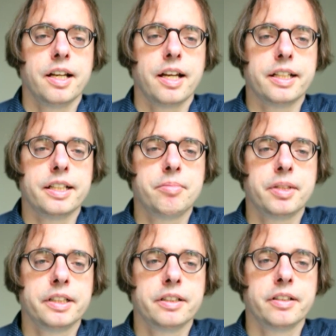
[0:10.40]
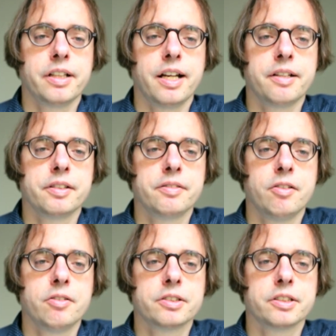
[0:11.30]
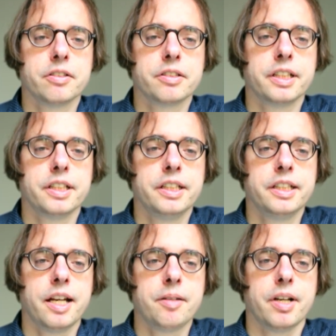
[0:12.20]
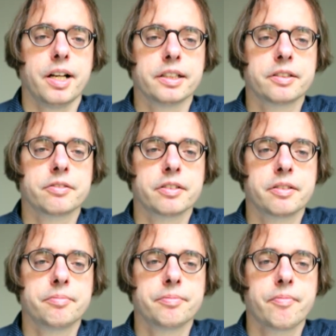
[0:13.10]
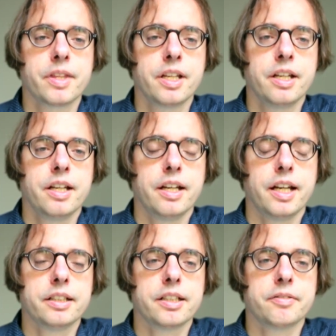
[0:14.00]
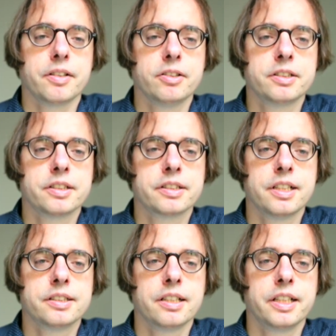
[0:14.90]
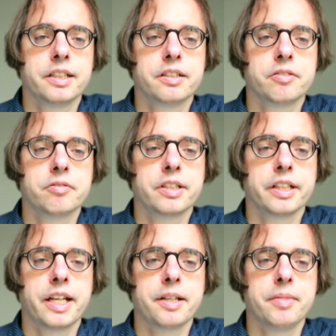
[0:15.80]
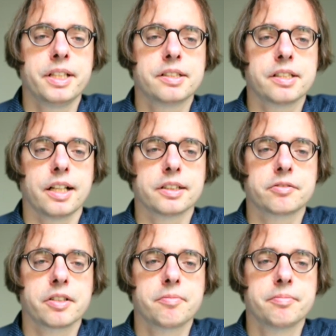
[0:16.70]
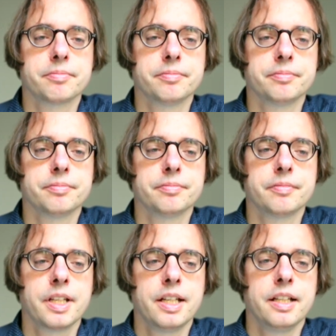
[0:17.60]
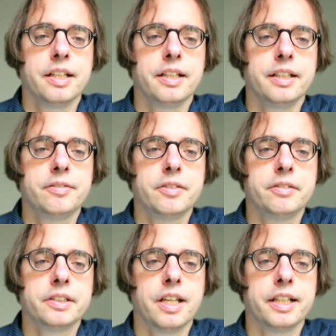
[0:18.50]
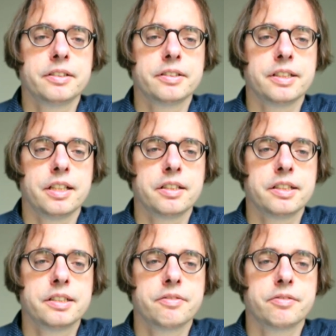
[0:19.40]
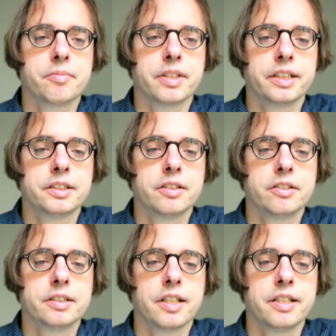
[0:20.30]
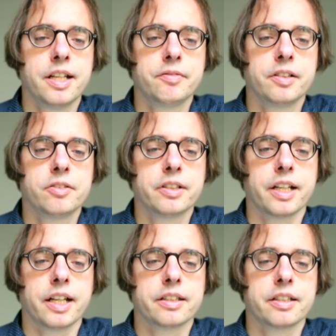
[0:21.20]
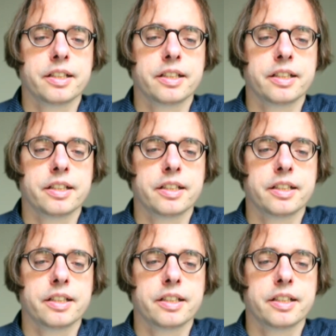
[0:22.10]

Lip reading: In particular I will focus on the EM algorithm, and I will also discuss a link to the k-means algorithm. If you would like to study this from the lecture notes, then have a look at the